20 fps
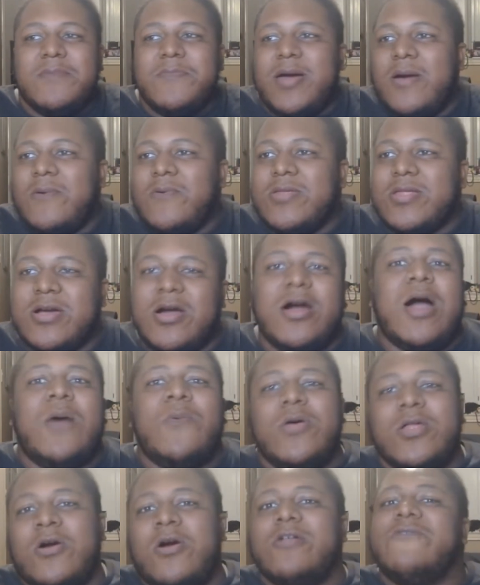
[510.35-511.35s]
I want to
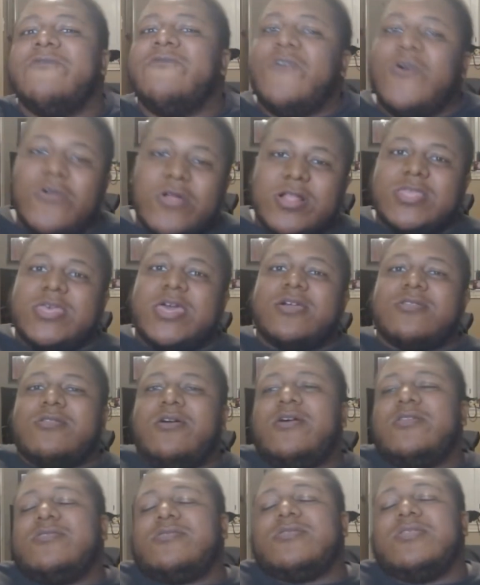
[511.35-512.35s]
call it Vortex,
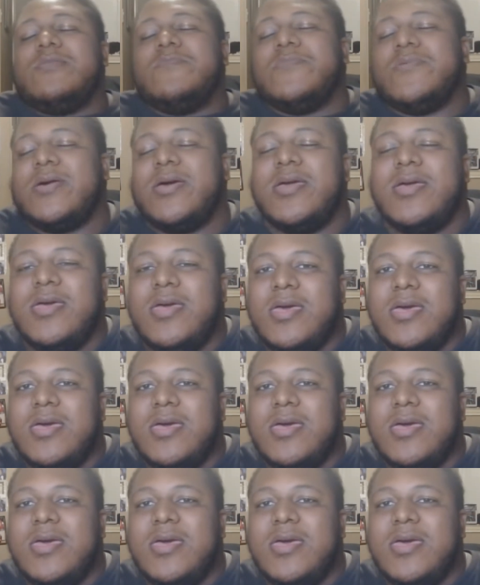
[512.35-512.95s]
honestly, but